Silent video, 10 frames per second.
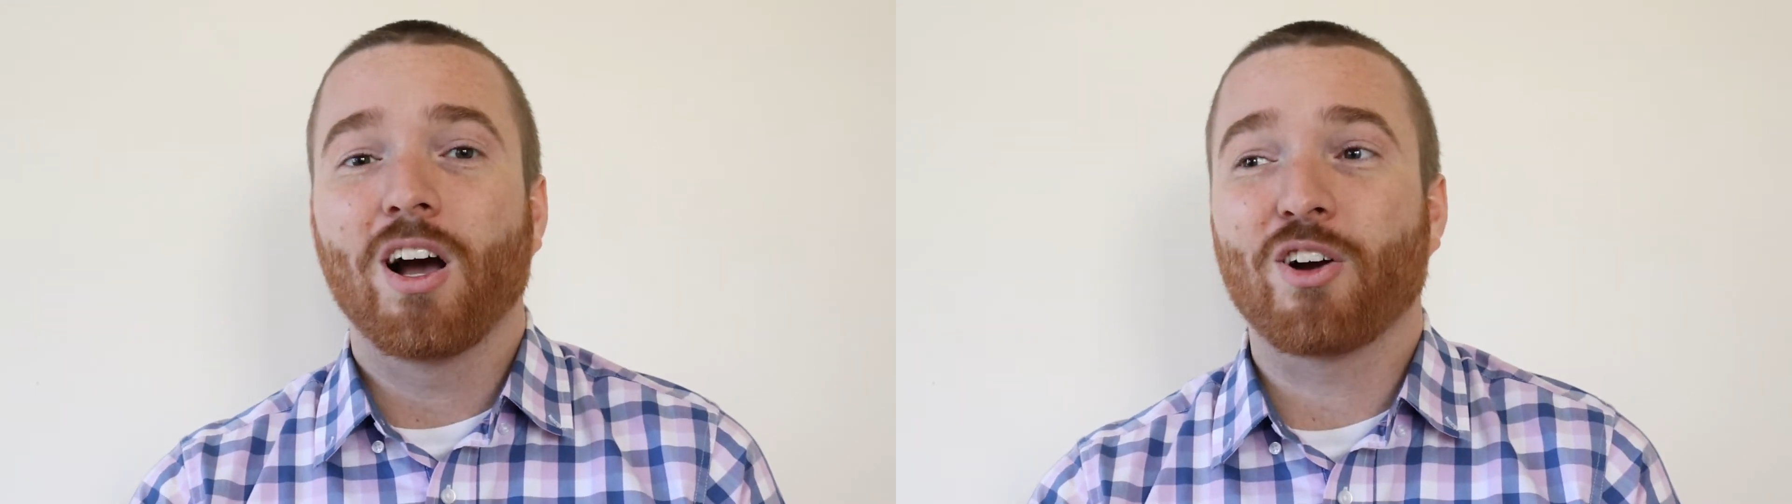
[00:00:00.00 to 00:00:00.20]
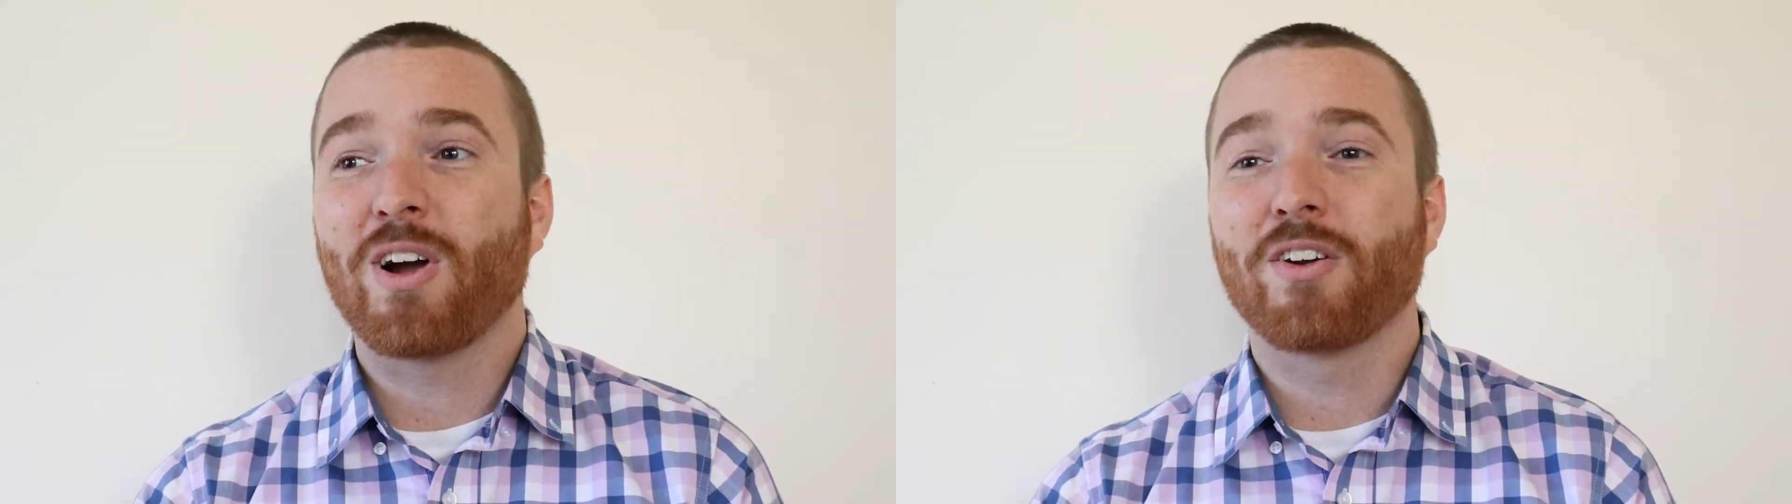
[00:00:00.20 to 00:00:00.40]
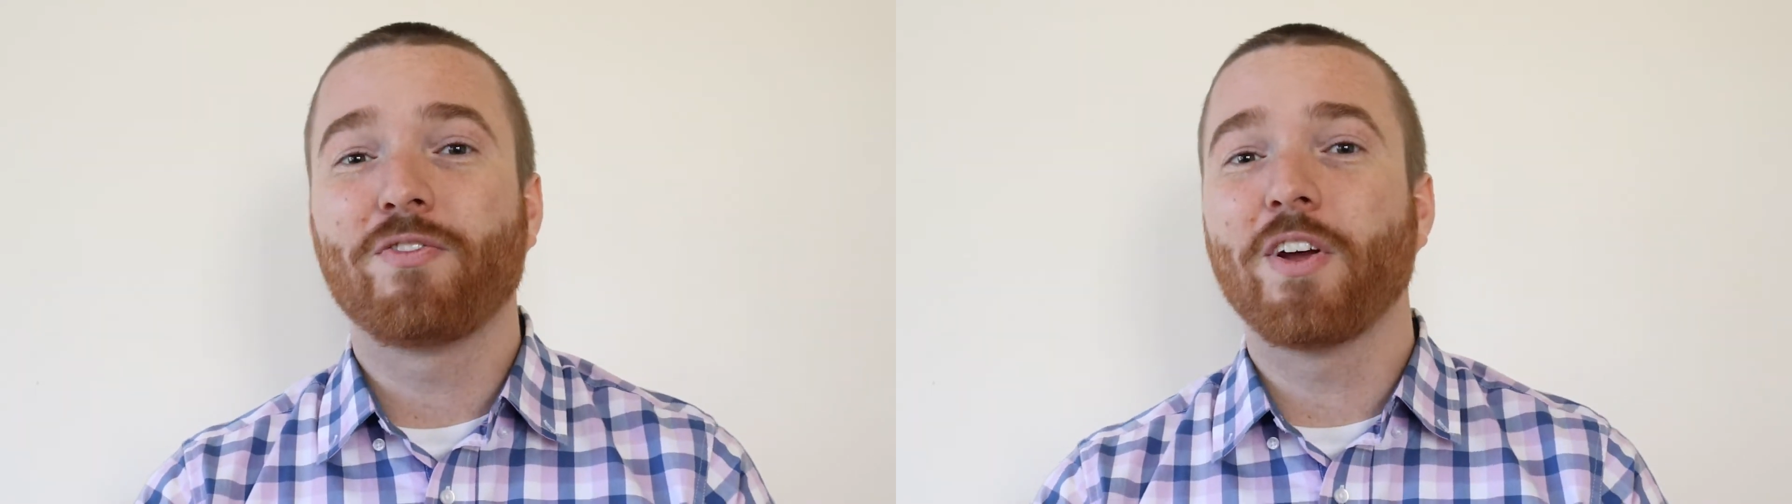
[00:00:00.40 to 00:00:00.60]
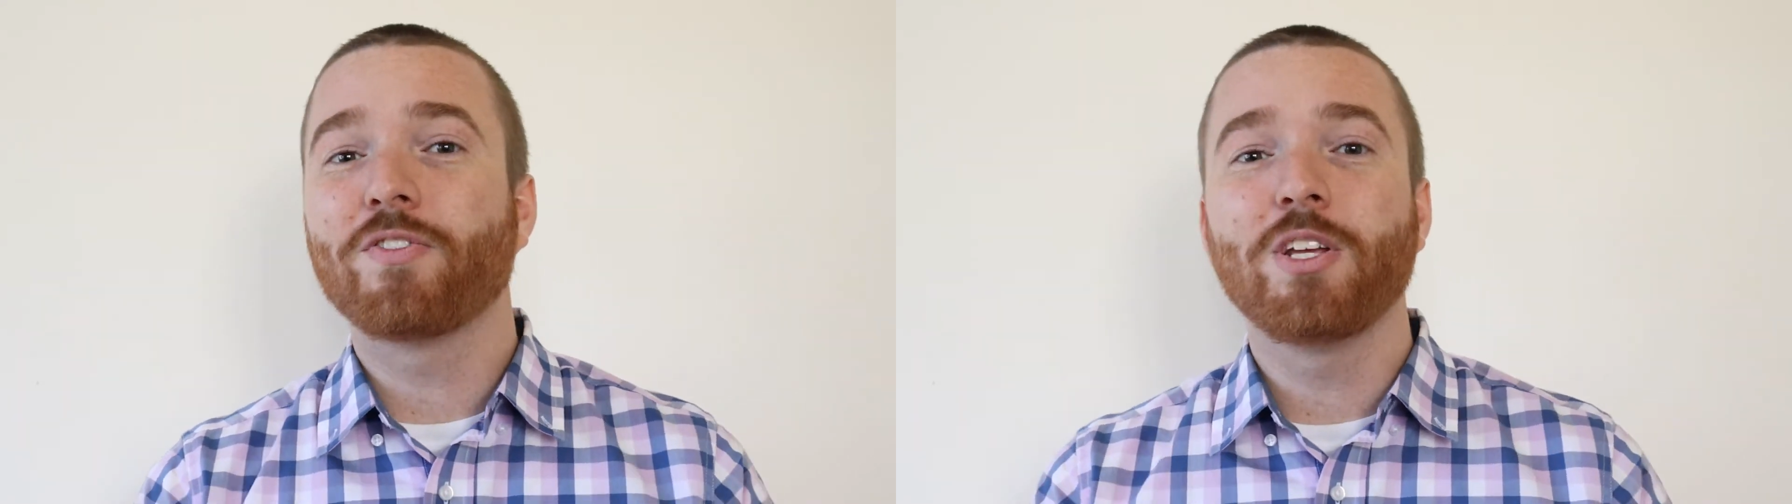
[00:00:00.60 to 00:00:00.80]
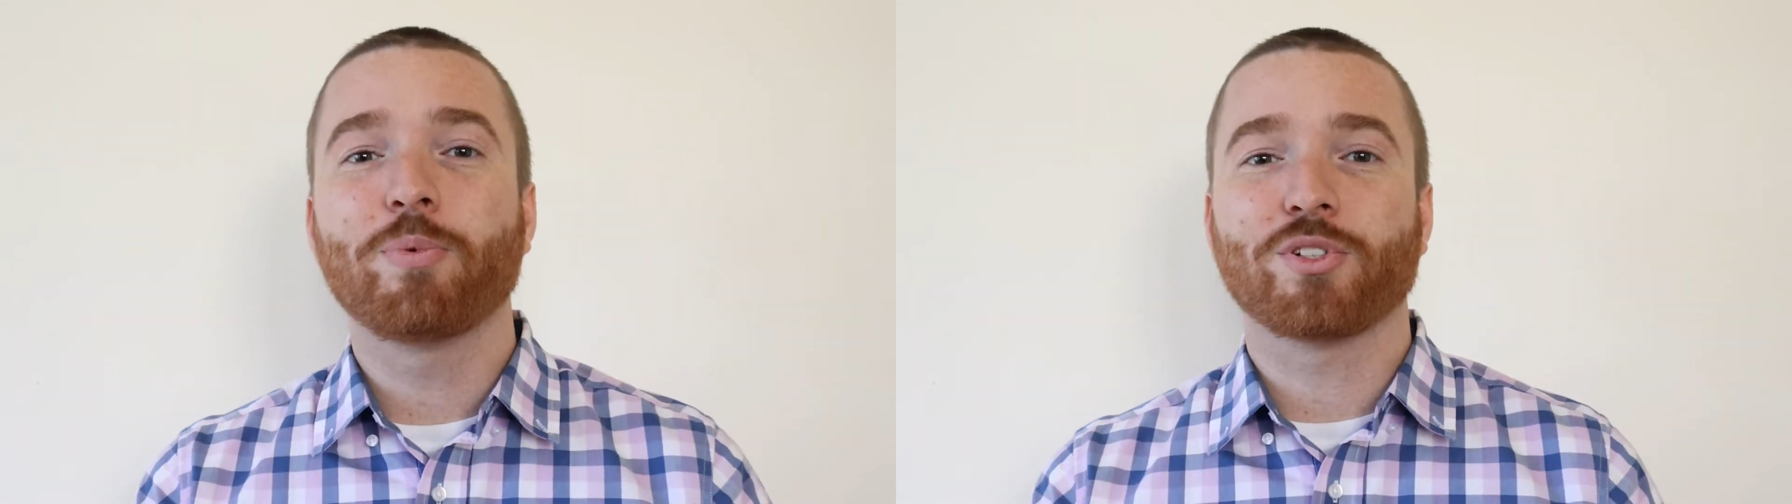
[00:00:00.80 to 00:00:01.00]
around
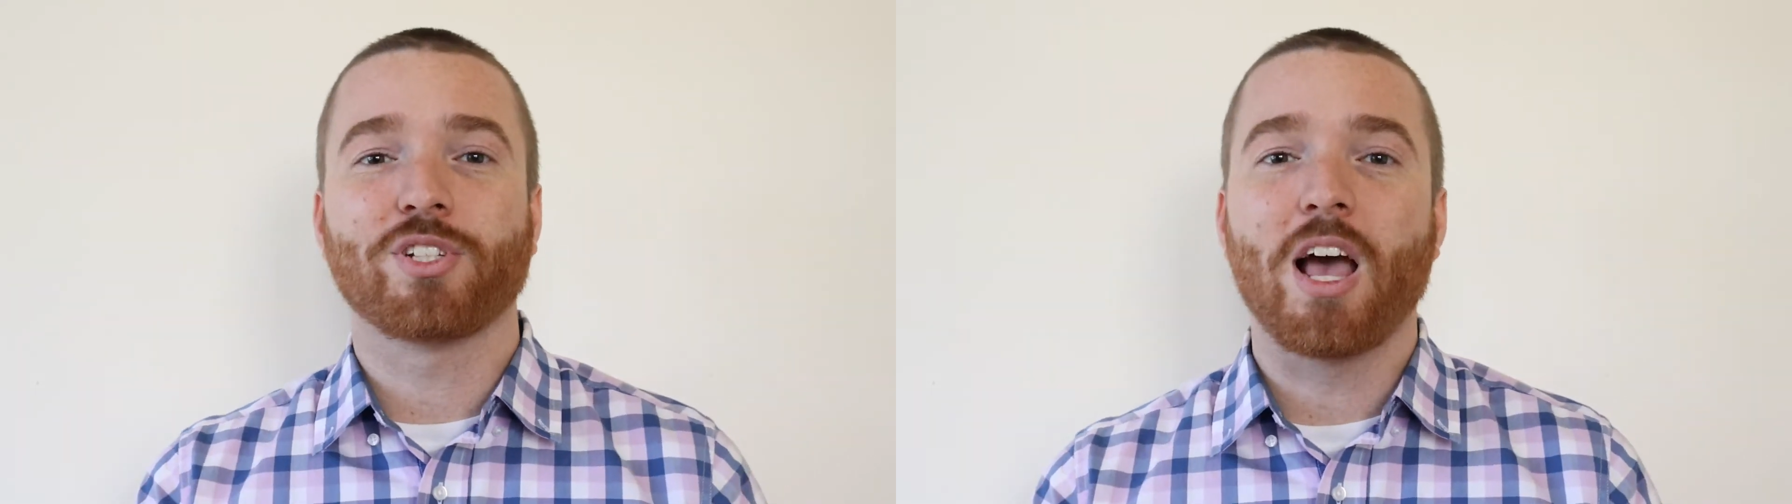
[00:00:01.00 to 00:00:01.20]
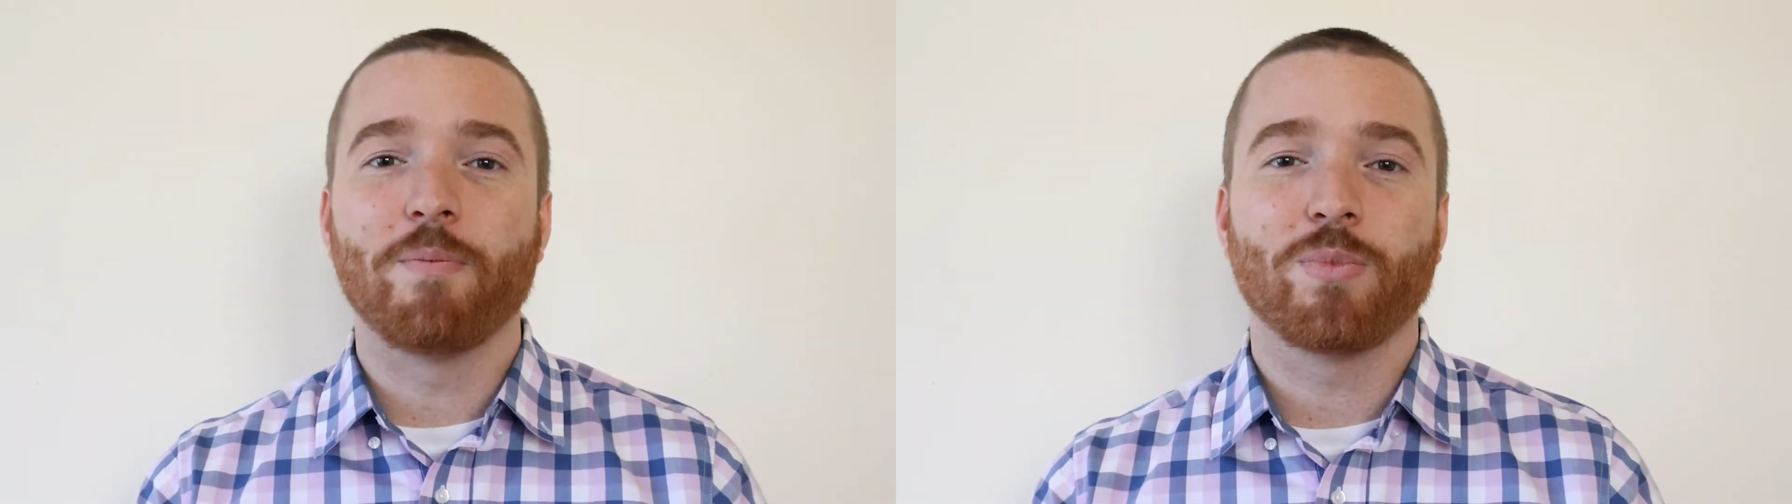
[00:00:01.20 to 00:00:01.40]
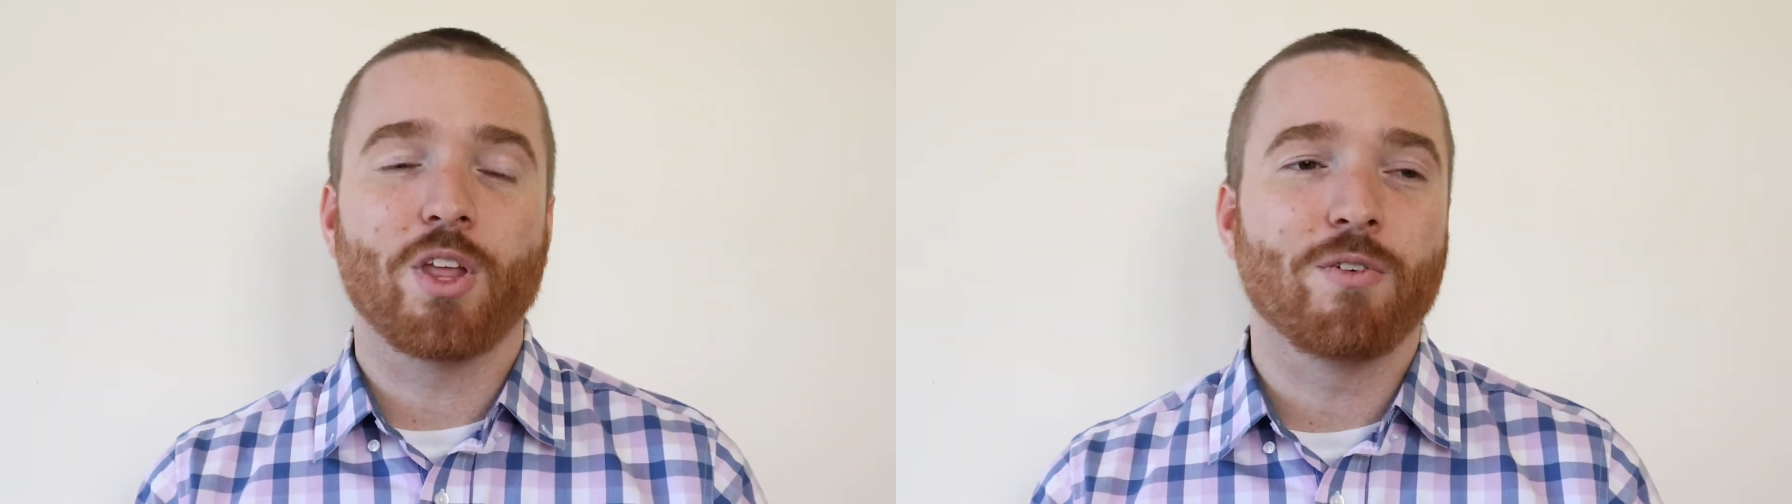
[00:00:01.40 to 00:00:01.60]
50%